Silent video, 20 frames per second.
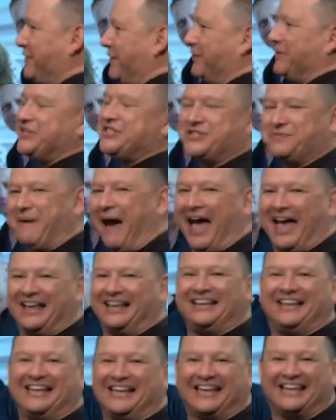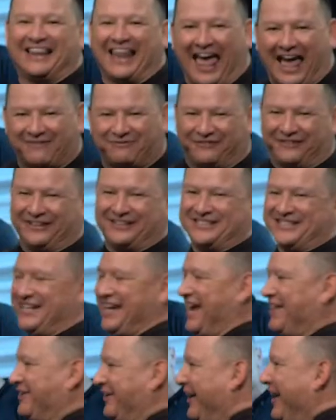we were smiling and laughing
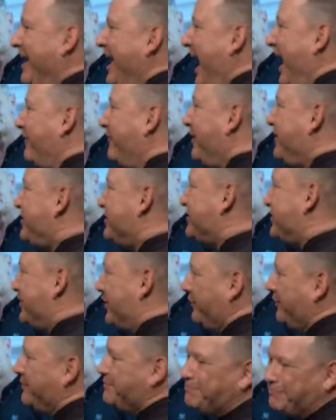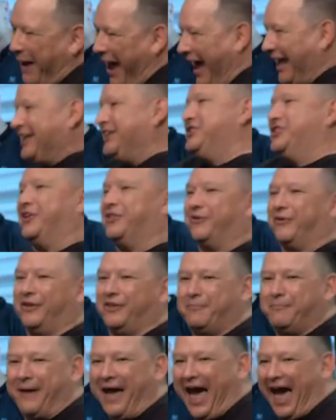together. And we just knew it. We'd pat each other on
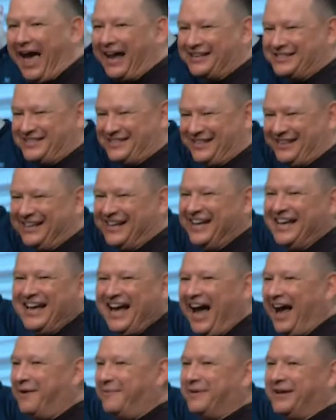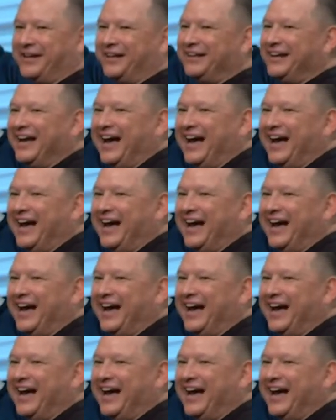the backs, and I mean,